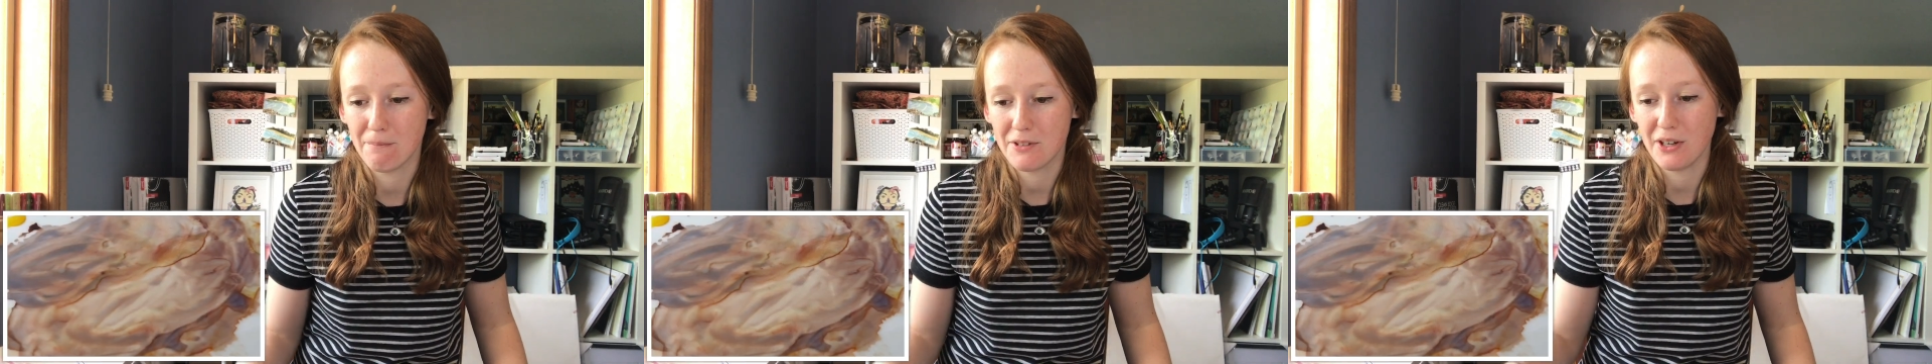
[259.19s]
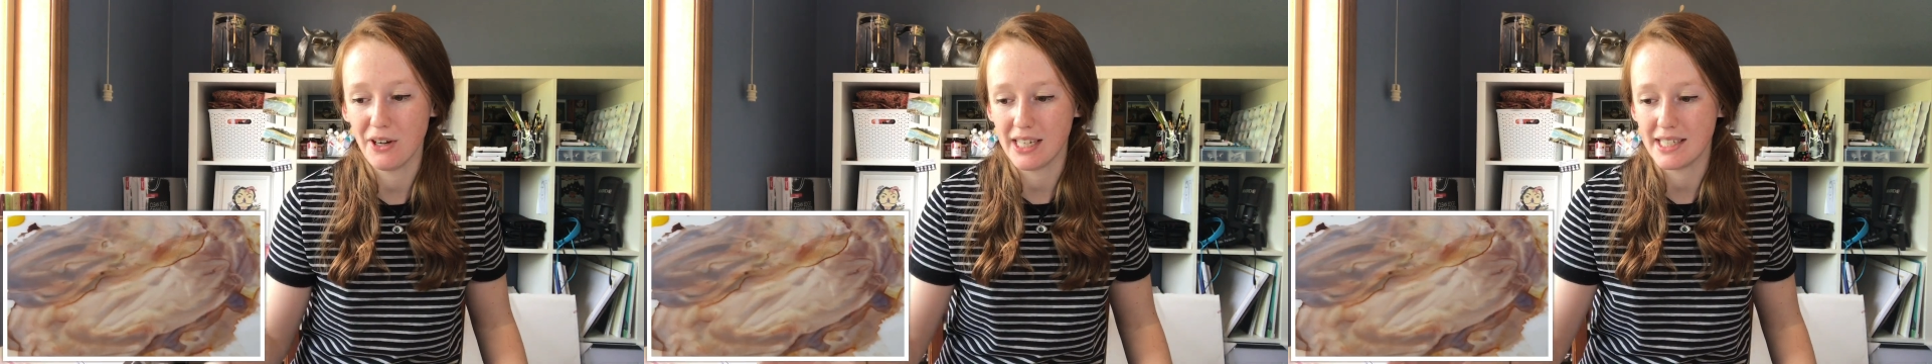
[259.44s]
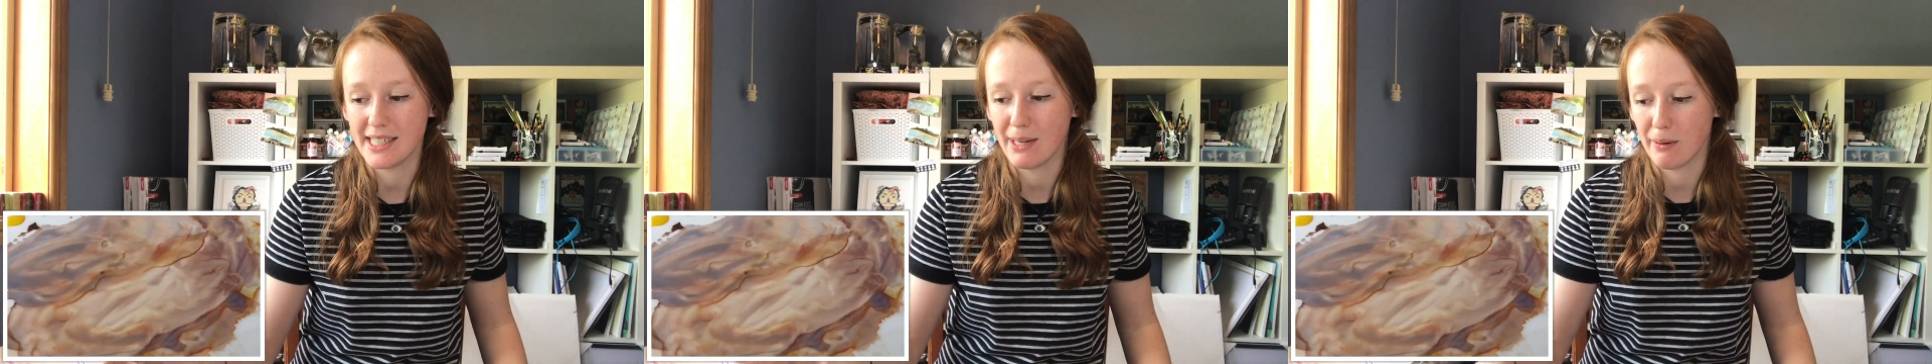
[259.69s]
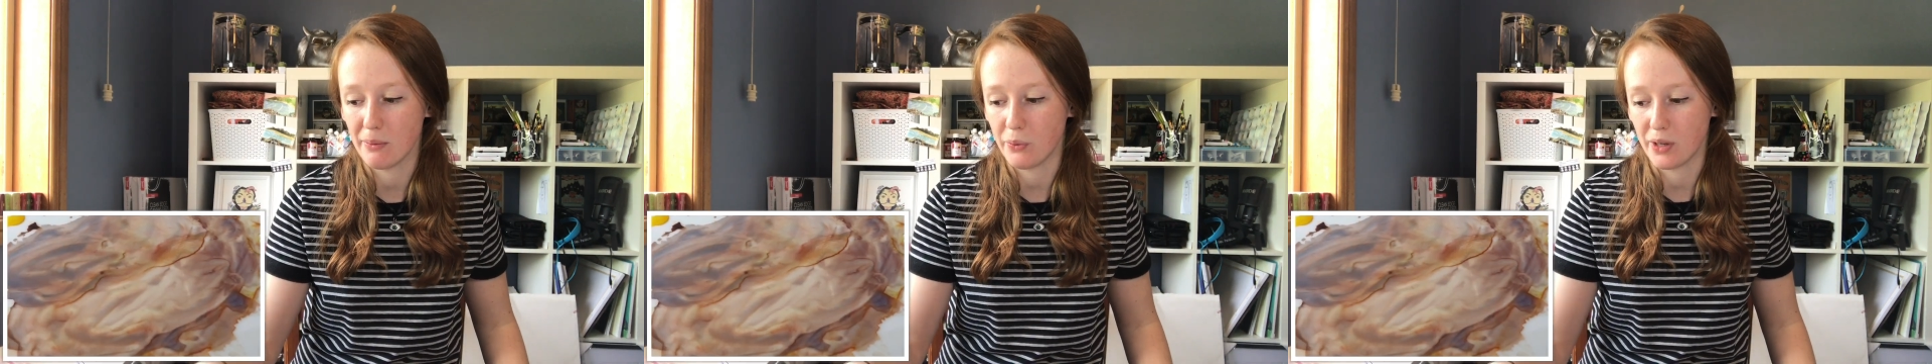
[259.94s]
so you can see
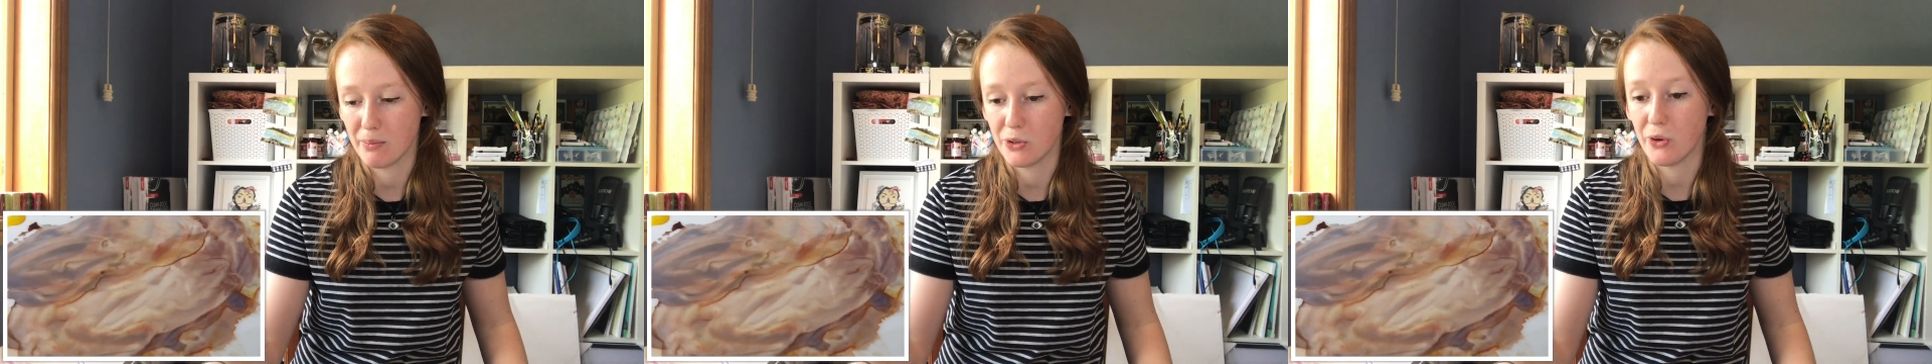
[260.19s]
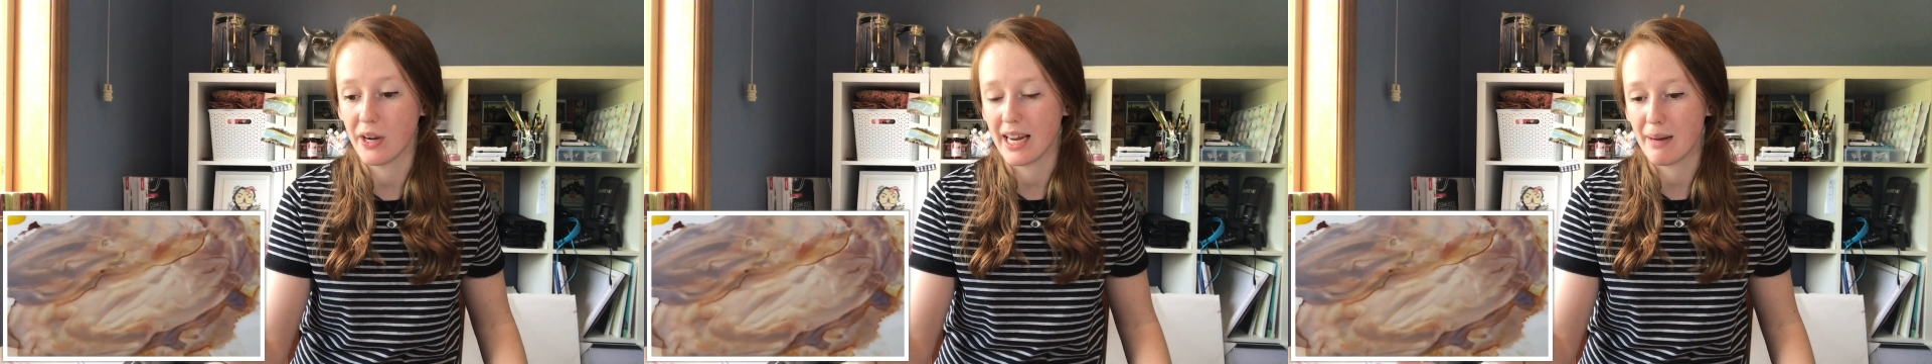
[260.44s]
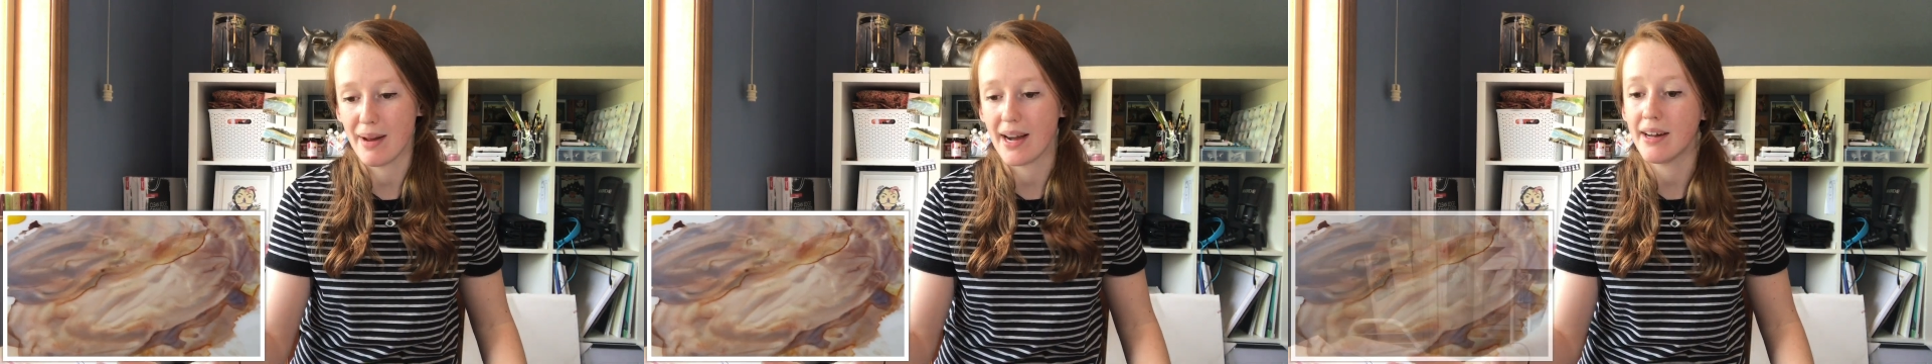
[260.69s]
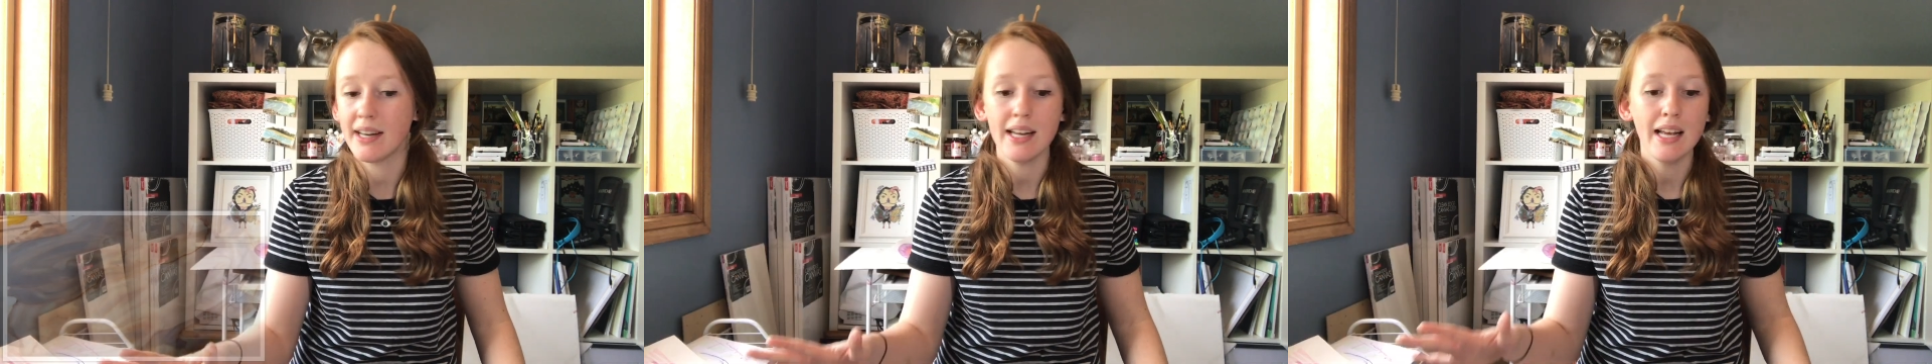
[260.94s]
what I'm talking
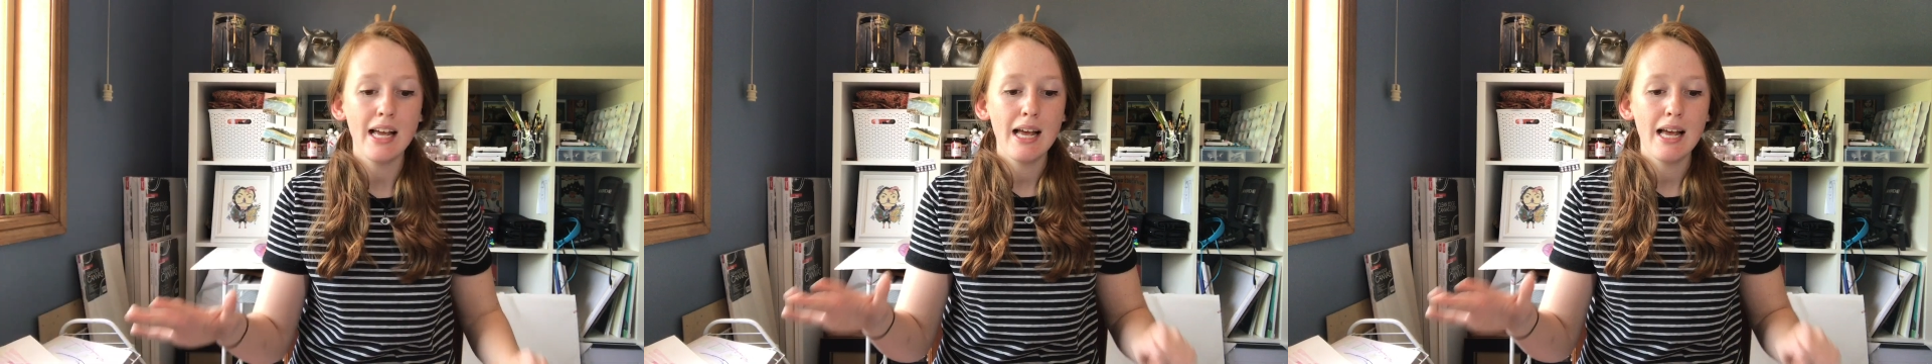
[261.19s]
about.